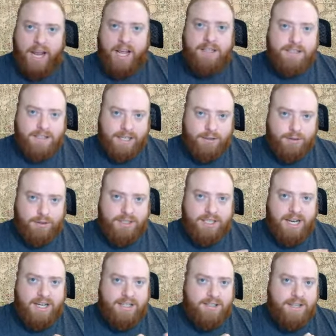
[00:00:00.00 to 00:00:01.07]
ancestry
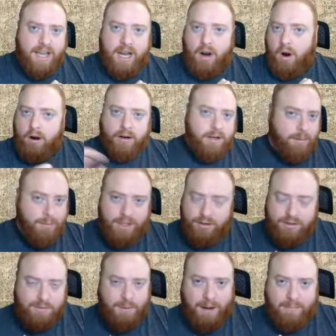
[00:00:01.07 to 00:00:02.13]
test that aren't going to be
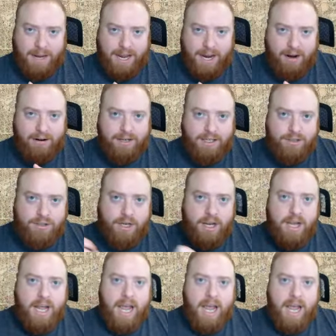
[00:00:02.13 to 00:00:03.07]
used by MyHeritage